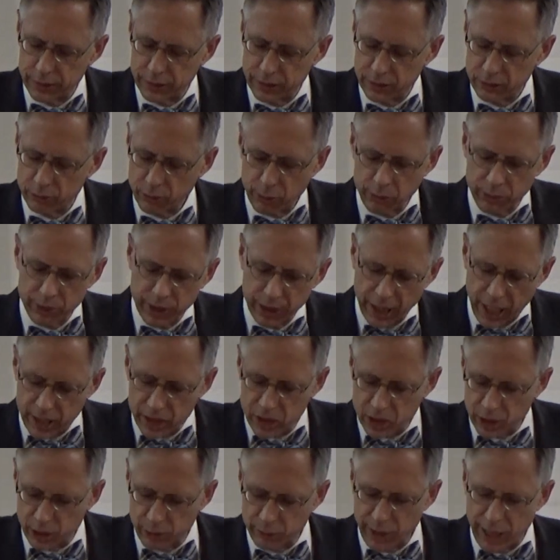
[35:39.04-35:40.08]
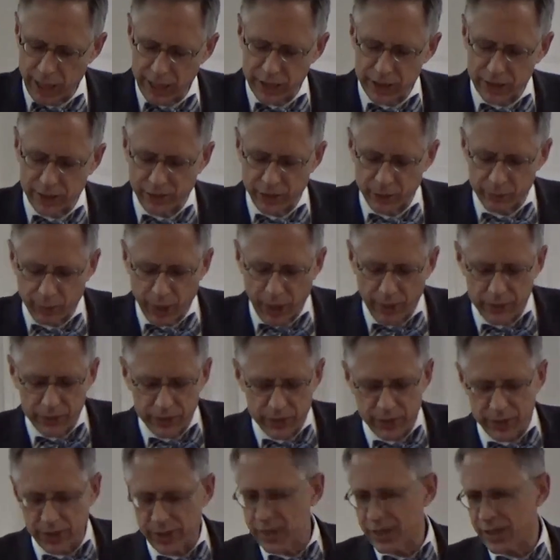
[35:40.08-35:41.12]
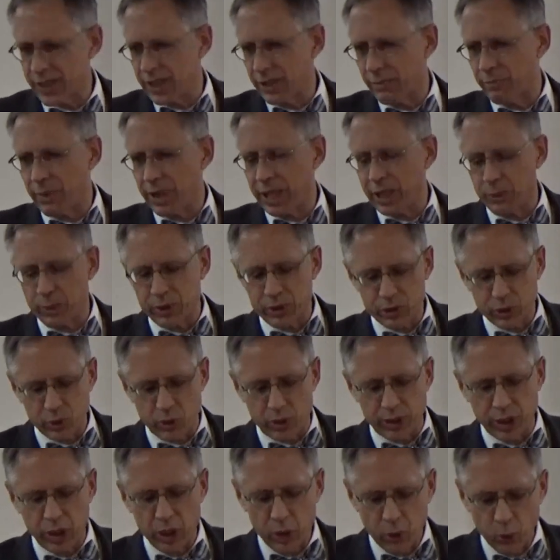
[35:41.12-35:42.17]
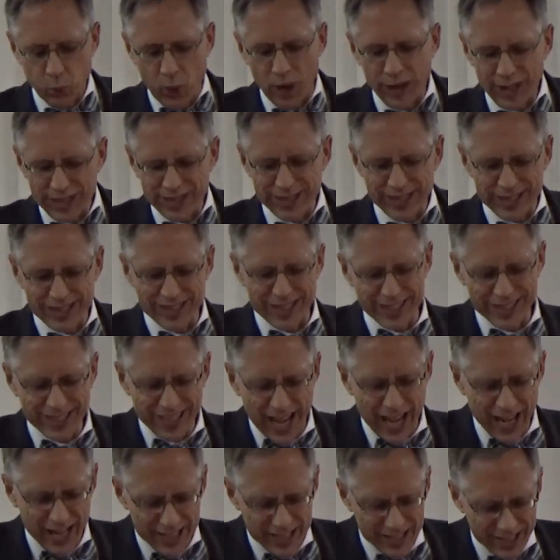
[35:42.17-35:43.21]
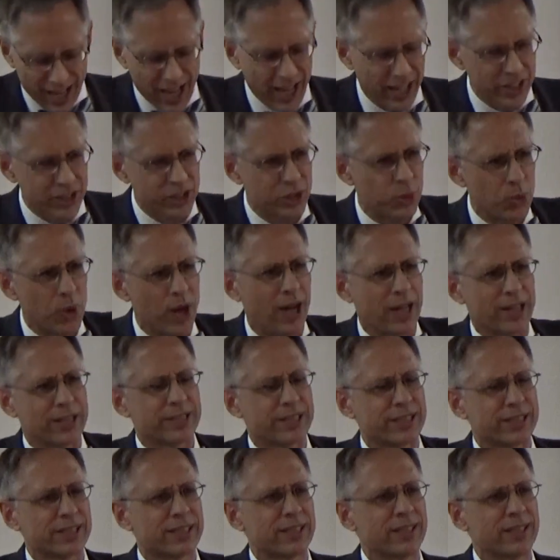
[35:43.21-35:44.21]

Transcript: Remember the exclamation of their brothers as they see the money restored. What is this that God has done to us?